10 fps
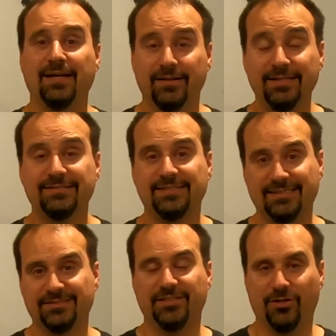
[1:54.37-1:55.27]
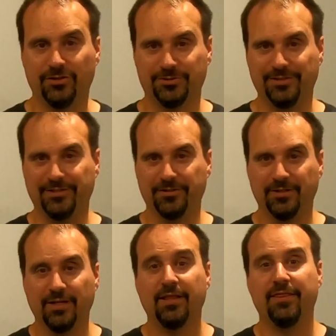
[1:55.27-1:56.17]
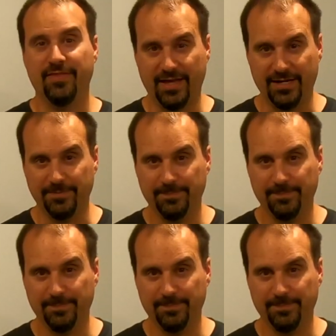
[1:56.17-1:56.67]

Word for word: Let's test the alternator then.